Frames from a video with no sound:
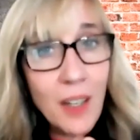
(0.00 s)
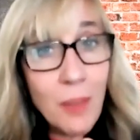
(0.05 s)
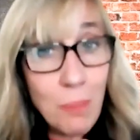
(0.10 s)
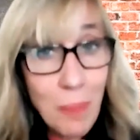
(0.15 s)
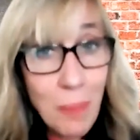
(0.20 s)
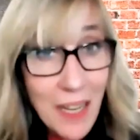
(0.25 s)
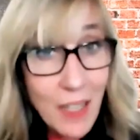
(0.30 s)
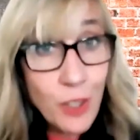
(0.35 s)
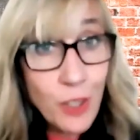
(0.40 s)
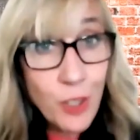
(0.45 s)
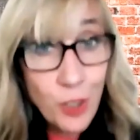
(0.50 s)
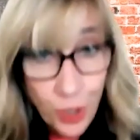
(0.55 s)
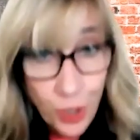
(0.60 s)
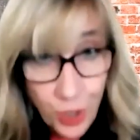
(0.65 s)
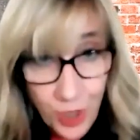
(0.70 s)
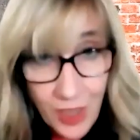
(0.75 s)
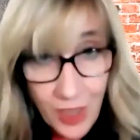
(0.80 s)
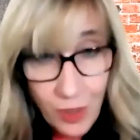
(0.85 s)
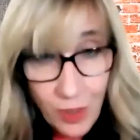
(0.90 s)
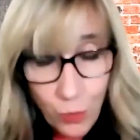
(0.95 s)
balance
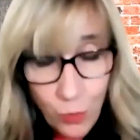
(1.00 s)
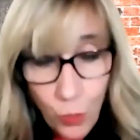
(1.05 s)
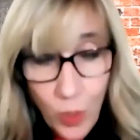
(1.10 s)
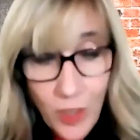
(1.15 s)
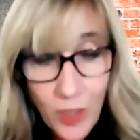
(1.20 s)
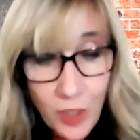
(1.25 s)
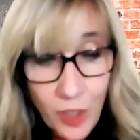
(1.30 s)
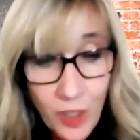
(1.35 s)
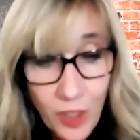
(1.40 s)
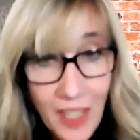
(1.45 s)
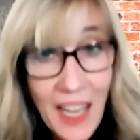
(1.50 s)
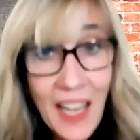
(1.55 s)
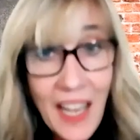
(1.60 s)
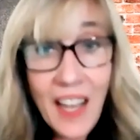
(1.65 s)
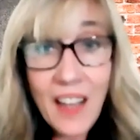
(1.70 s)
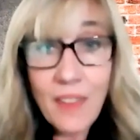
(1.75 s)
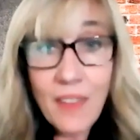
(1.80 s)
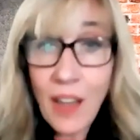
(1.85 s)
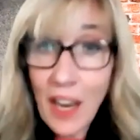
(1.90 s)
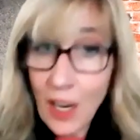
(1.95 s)
sheet one could
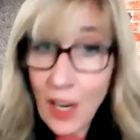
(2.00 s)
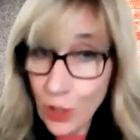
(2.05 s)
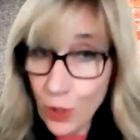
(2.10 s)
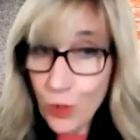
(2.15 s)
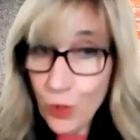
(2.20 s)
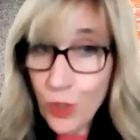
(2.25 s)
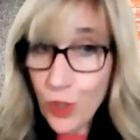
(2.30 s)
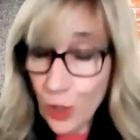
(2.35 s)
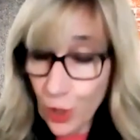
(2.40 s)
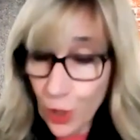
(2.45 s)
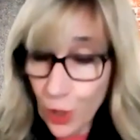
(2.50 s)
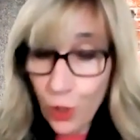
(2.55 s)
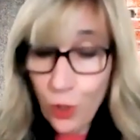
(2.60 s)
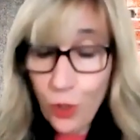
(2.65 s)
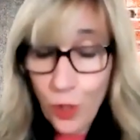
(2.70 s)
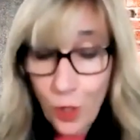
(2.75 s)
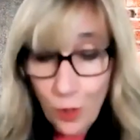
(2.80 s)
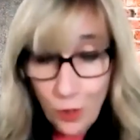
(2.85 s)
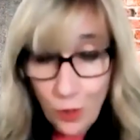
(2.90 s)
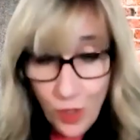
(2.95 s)
have as you secure
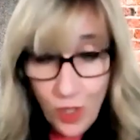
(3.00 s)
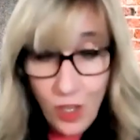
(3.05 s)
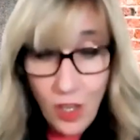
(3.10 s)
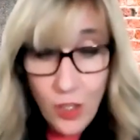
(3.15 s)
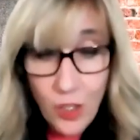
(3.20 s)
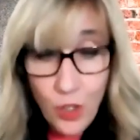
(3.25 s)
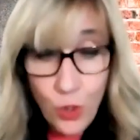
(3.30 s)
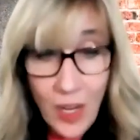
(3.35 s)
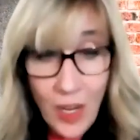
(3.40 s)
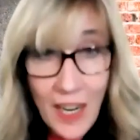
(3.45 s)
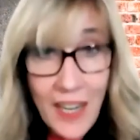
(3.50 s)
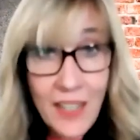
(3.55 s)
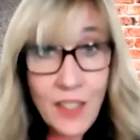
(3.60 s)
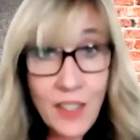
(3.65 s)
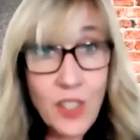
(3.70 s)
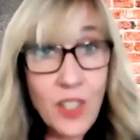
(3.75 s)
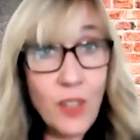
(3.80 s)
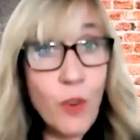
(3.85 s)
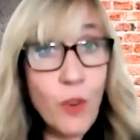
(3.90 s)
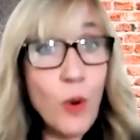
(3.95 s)
those contracts
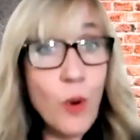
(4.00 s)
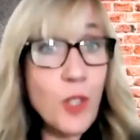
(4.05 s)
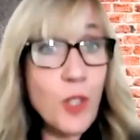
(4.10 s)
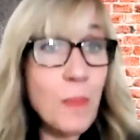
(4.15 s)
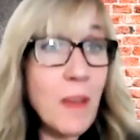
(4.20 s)
and, of course,